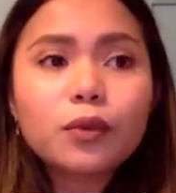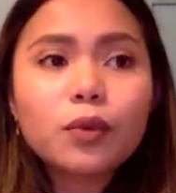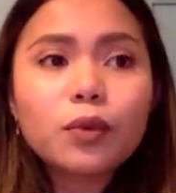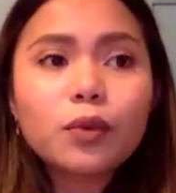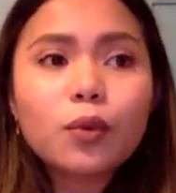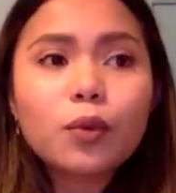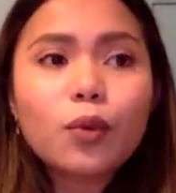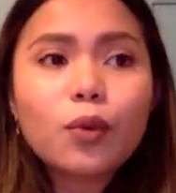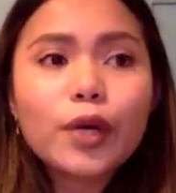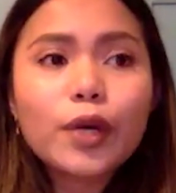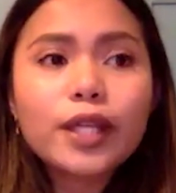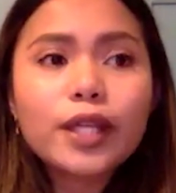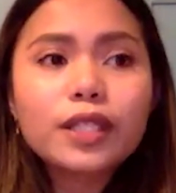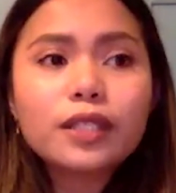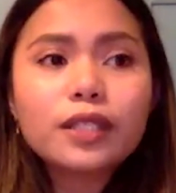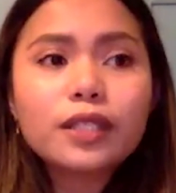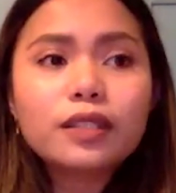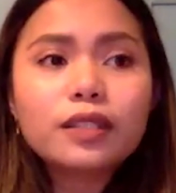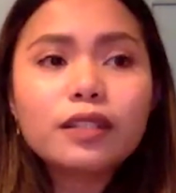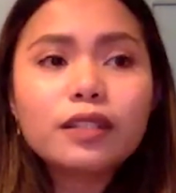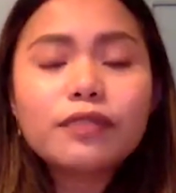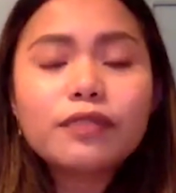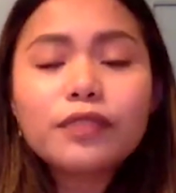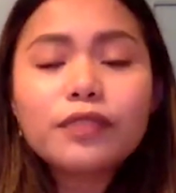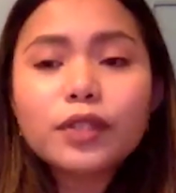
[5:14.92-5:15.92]
quite
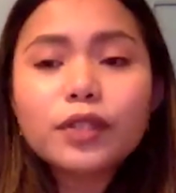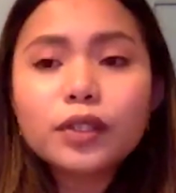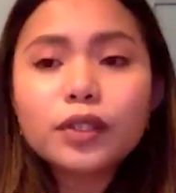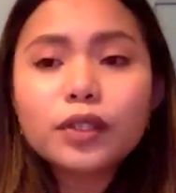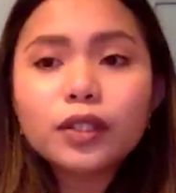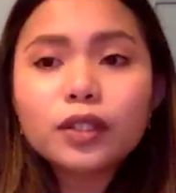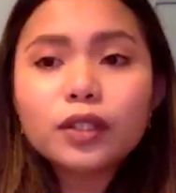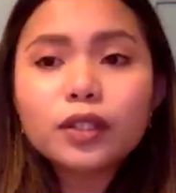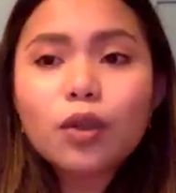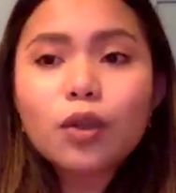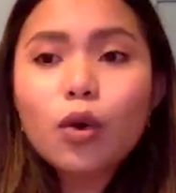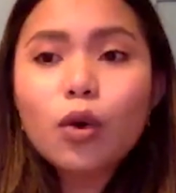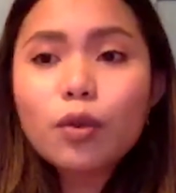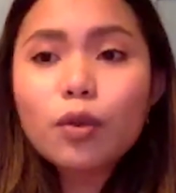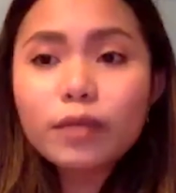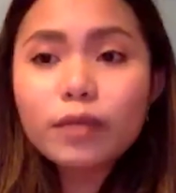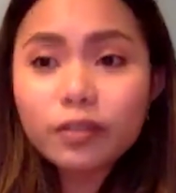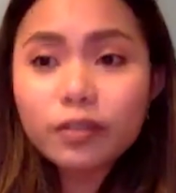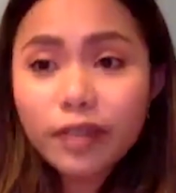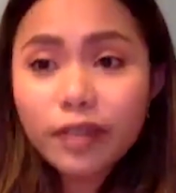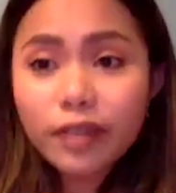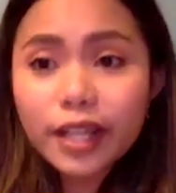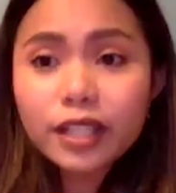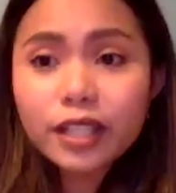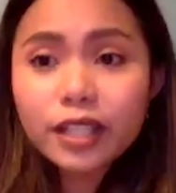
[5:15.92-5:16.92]
difficult home
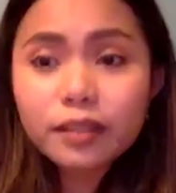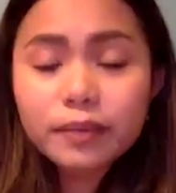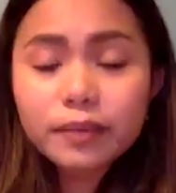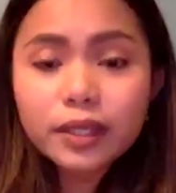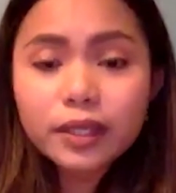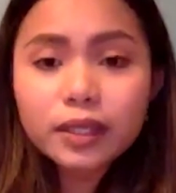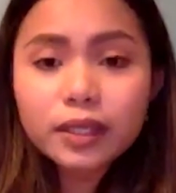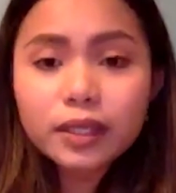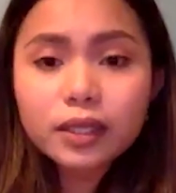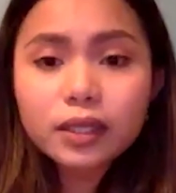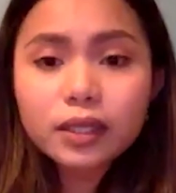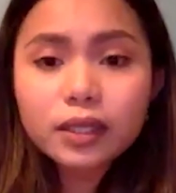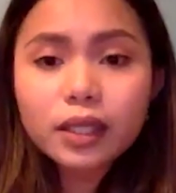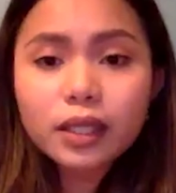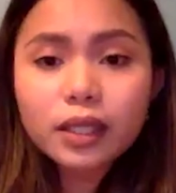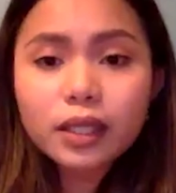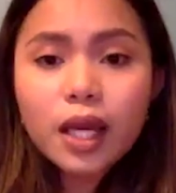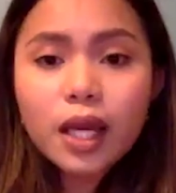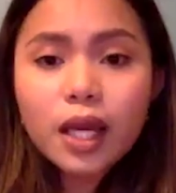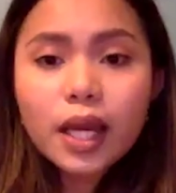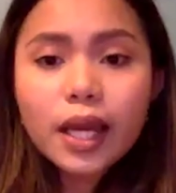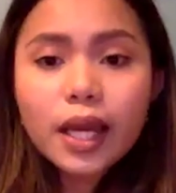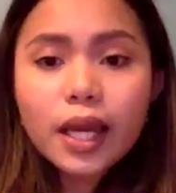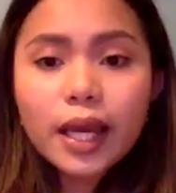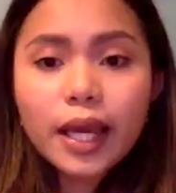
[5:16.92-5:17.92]
environments
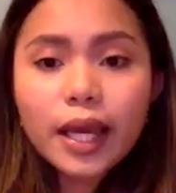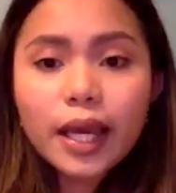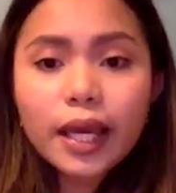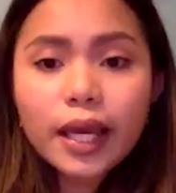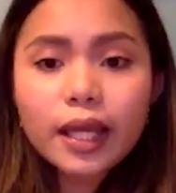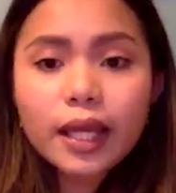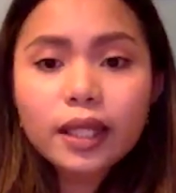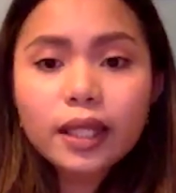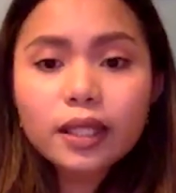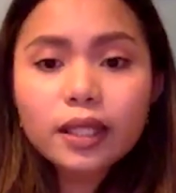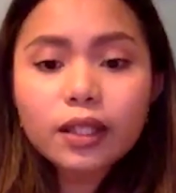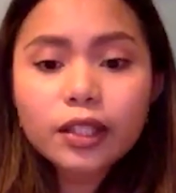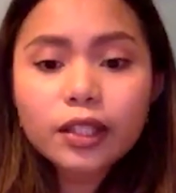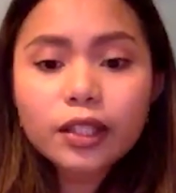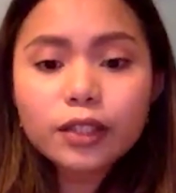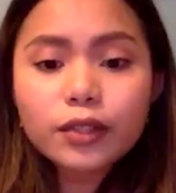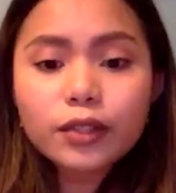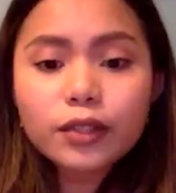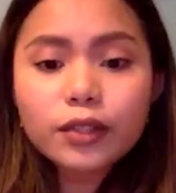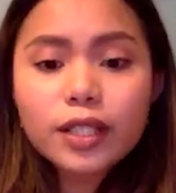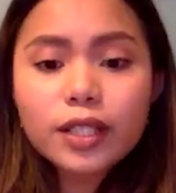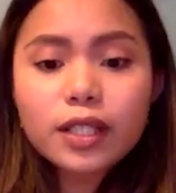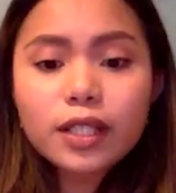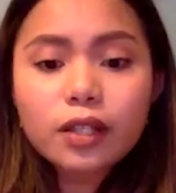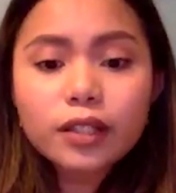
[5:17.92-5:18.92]
and are
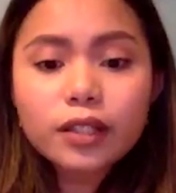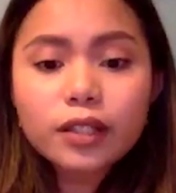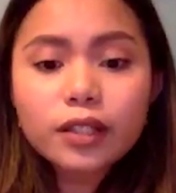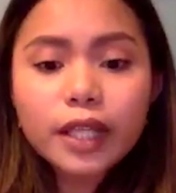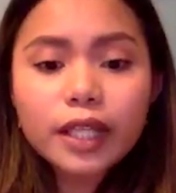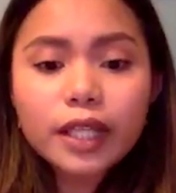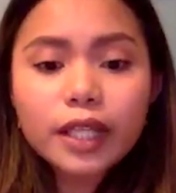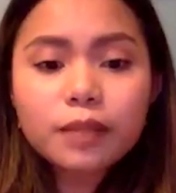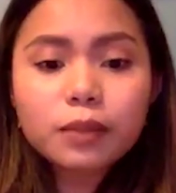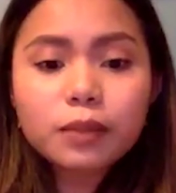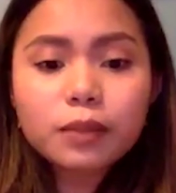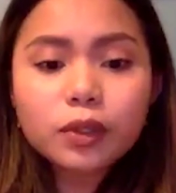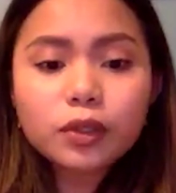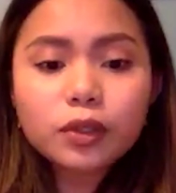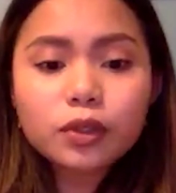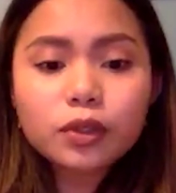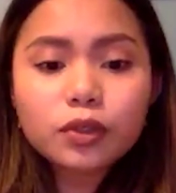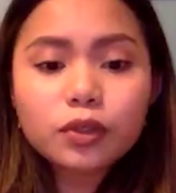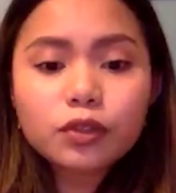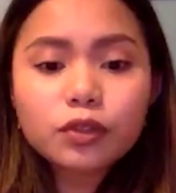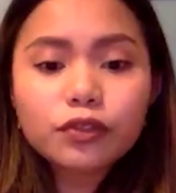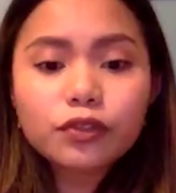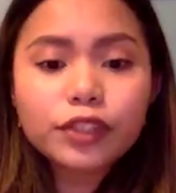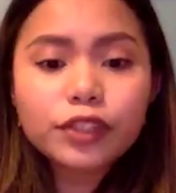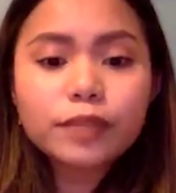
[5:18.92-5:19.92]
really unable
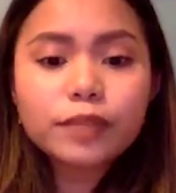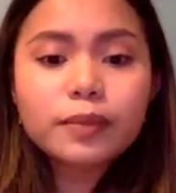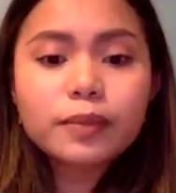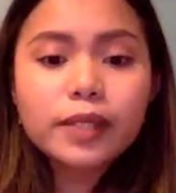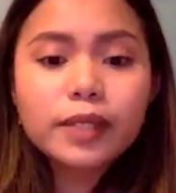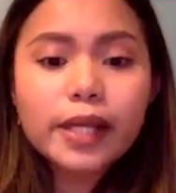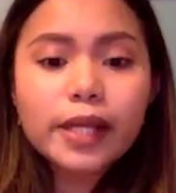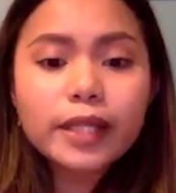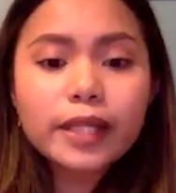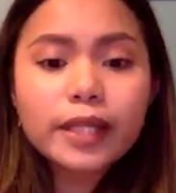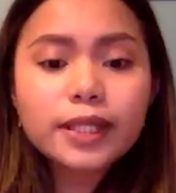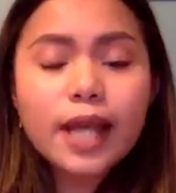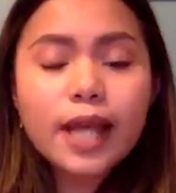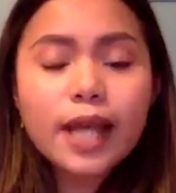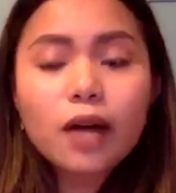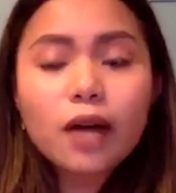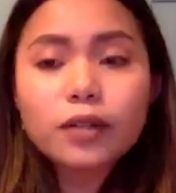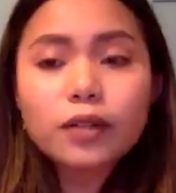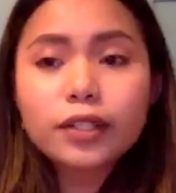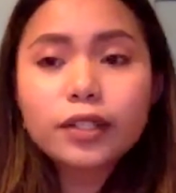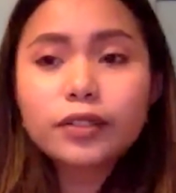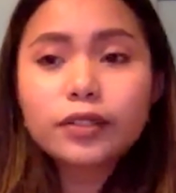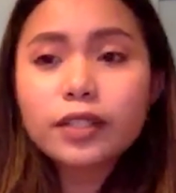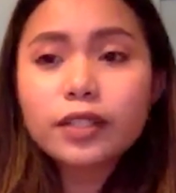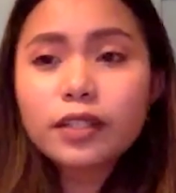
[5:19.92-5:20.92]
to verbalize how
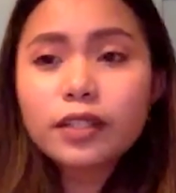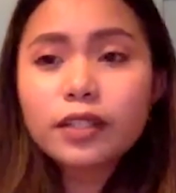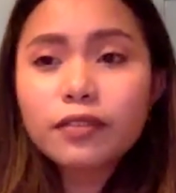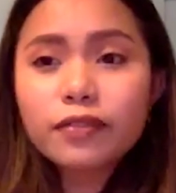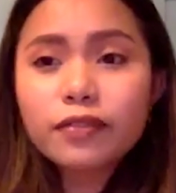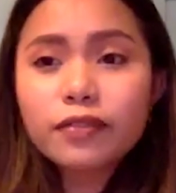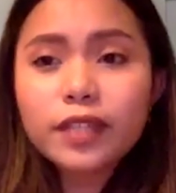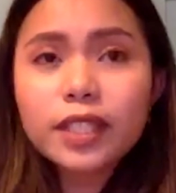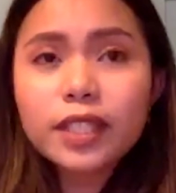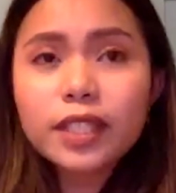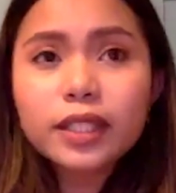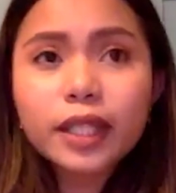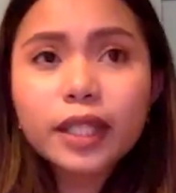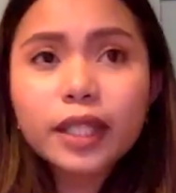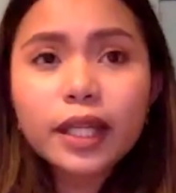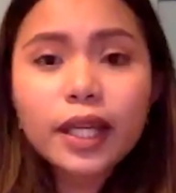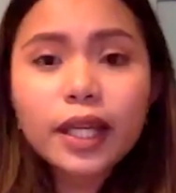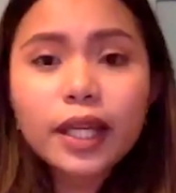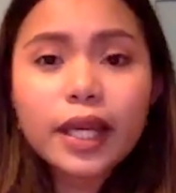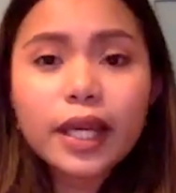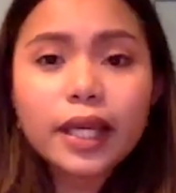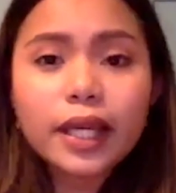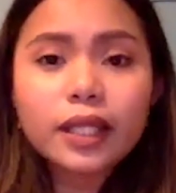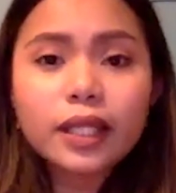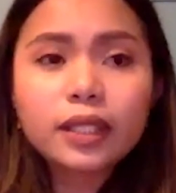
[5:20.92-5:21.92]
they're really feeling.
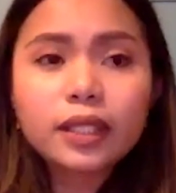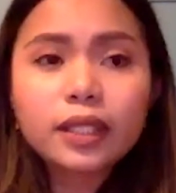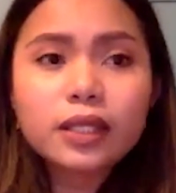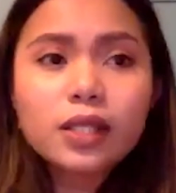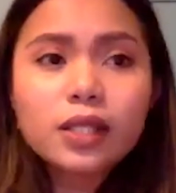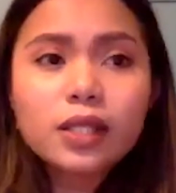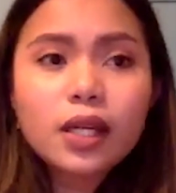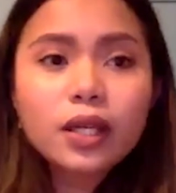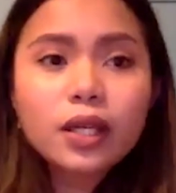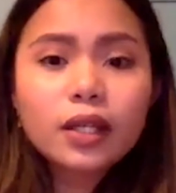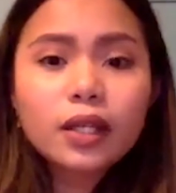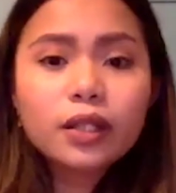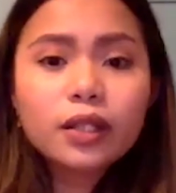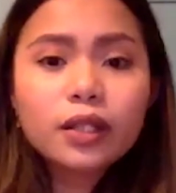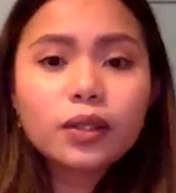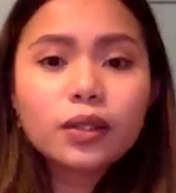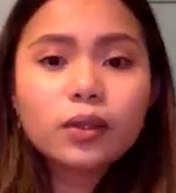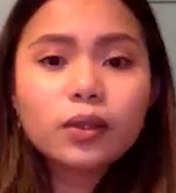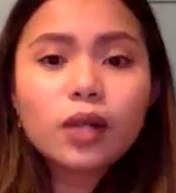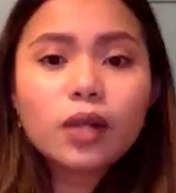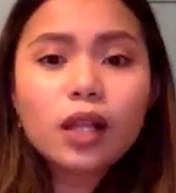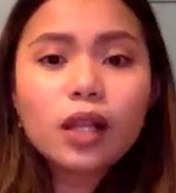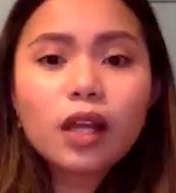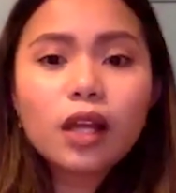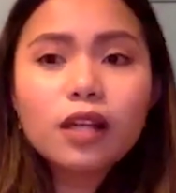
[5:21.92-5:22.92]
And, you
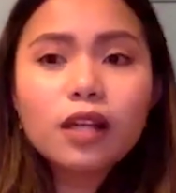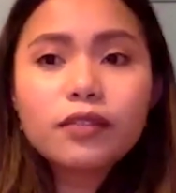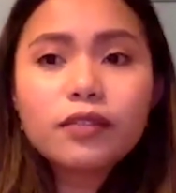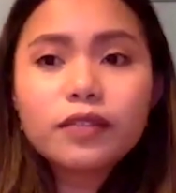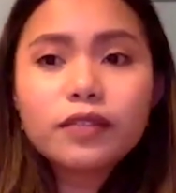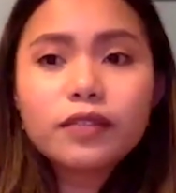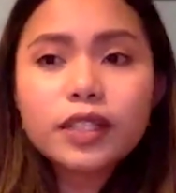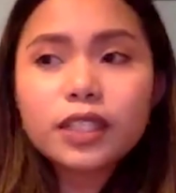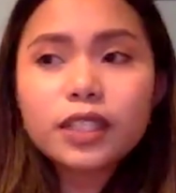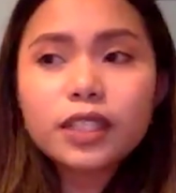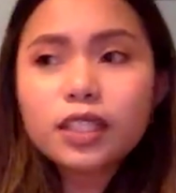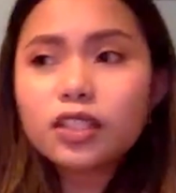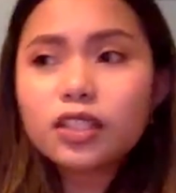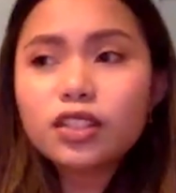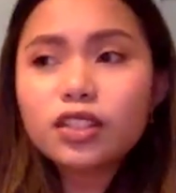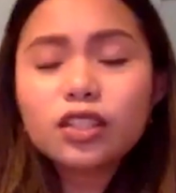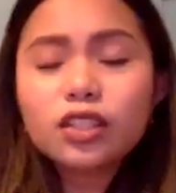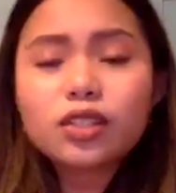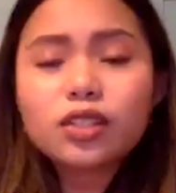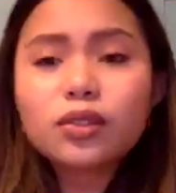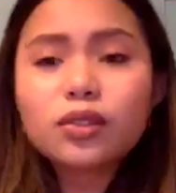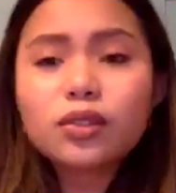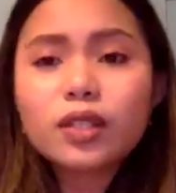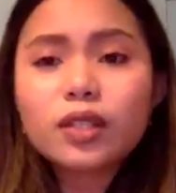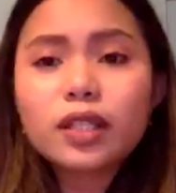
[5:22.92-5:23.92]
know, a lot of this is
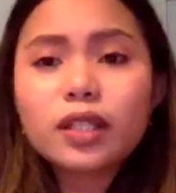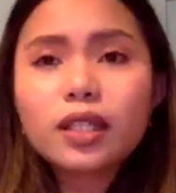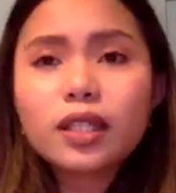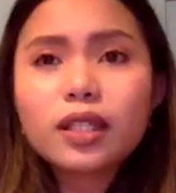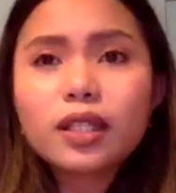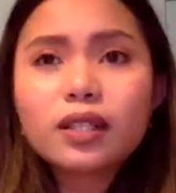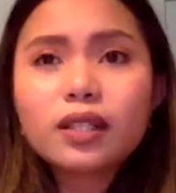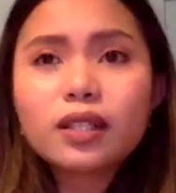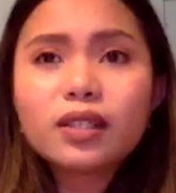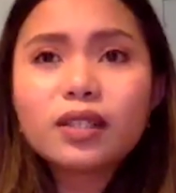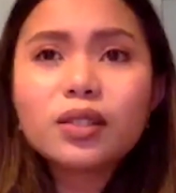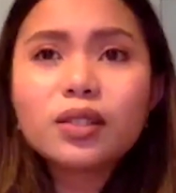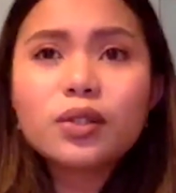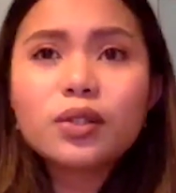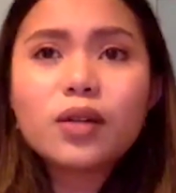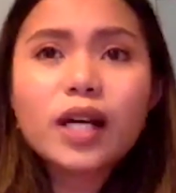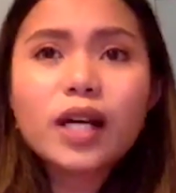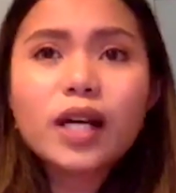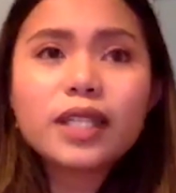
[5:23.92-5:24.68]
just really, you know,